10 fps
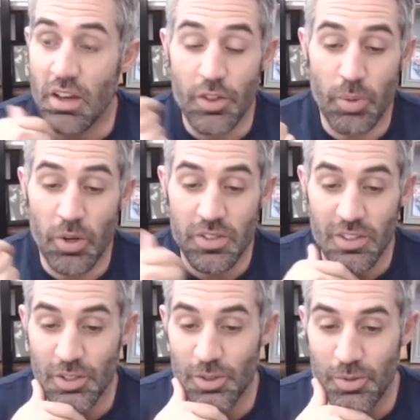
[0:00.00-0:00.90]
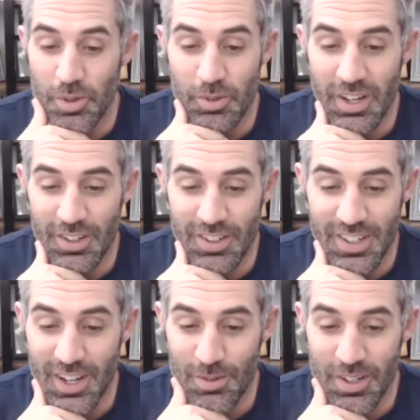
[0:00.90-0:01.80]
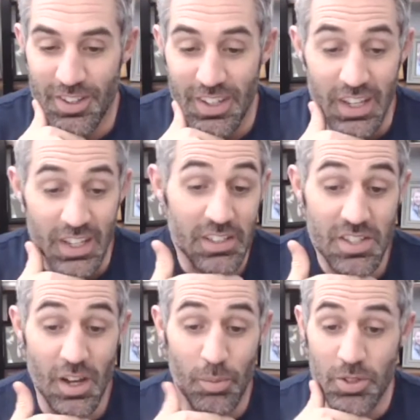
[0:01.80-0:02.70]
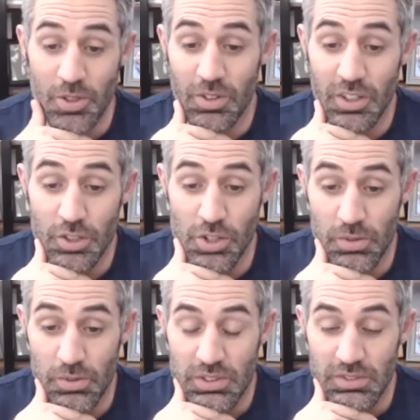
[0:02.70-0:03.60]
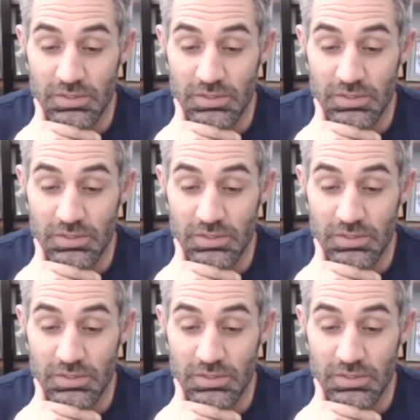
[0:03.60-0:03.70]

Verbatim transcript: other person who we went out on a date with gets the opportunity to choose.